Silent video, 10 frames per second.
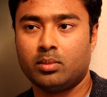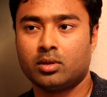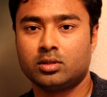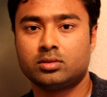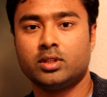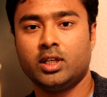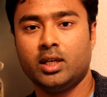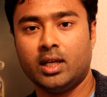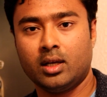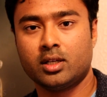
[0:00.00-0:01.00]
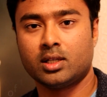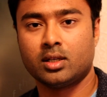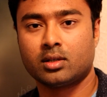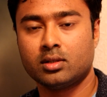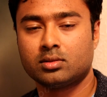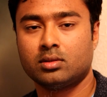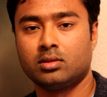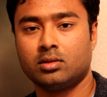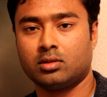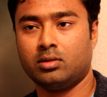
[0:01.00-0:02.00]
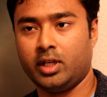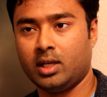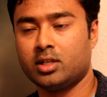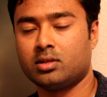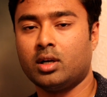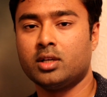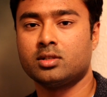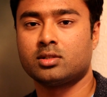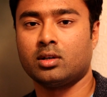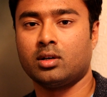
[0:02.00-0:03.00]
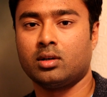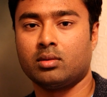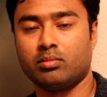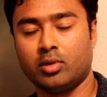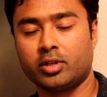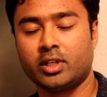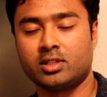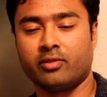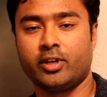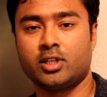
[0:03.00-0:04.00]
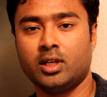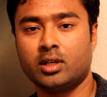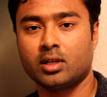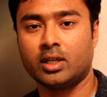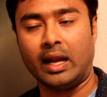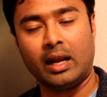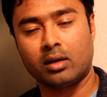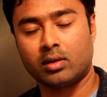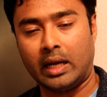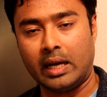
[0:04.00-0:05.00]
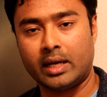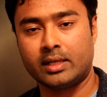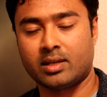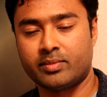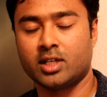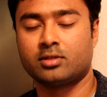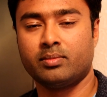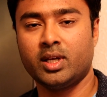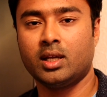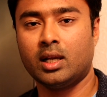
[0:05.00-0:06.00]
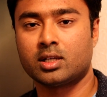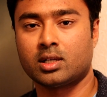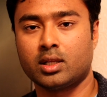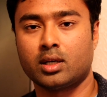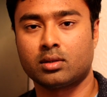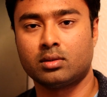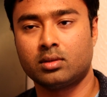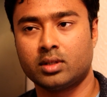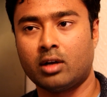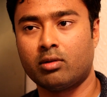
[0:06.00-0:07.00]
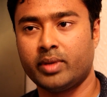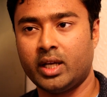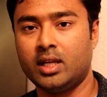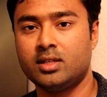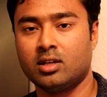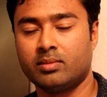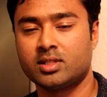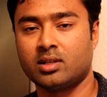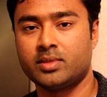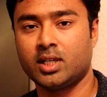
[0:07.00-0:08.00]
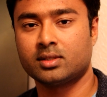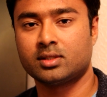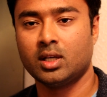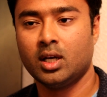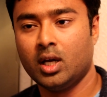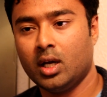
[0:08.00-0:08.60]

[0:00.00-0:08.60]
Nama course vandu english la irukku, so good english knowledge is more than sufficient. Ella subjects um english la dhaan irukum, there won't be any german subjects.